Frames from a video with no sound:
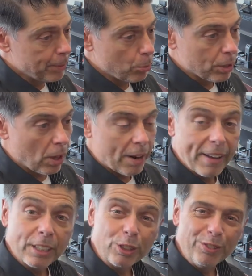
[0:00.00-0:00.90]
with a lot of
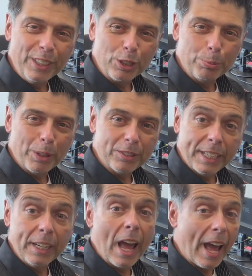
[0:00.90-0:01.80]
extra features built
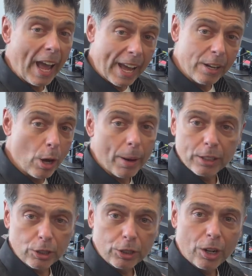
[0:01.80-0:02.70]
in at no
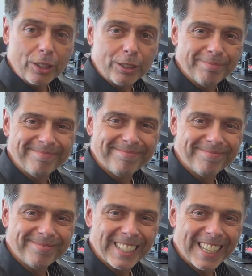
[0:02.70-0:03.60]
extra charge.
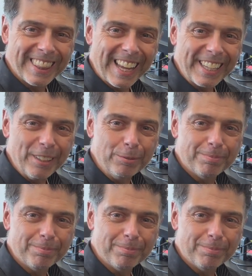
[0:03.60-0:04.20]
Thank you.